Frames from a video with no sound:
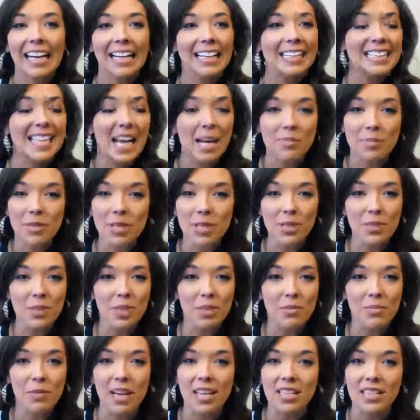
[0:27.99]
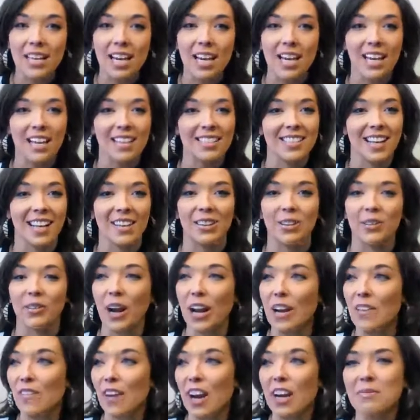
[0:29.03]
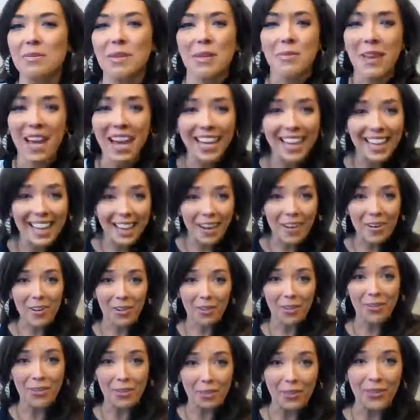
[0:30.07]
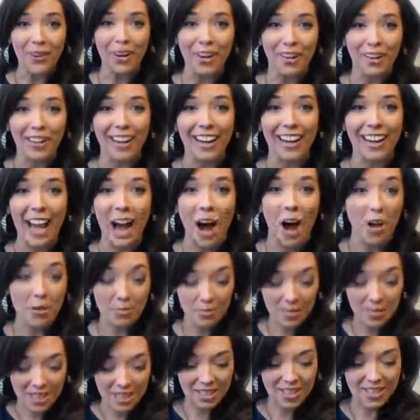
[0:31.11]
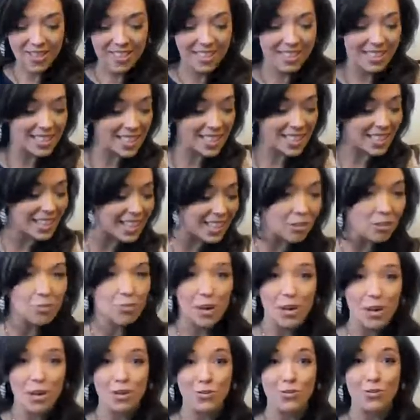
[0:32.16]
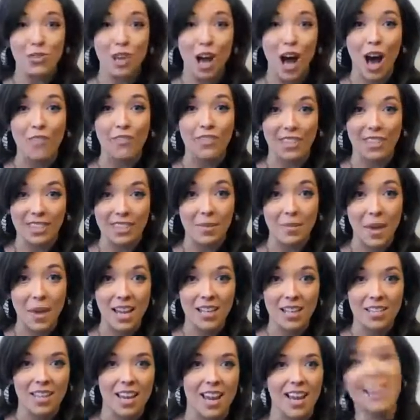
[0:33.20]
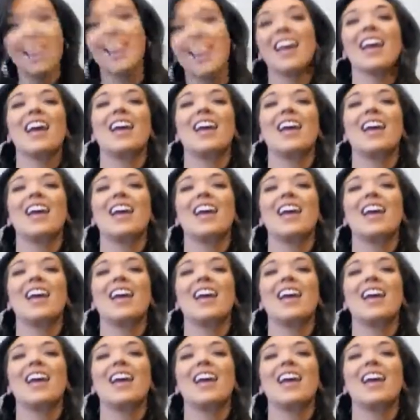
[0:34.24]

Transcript: It's absolutely amazing. It's got the right vibes. I'm hanging out on a futon right now. I'm seriously sitting here with my shoes off. It's amazing.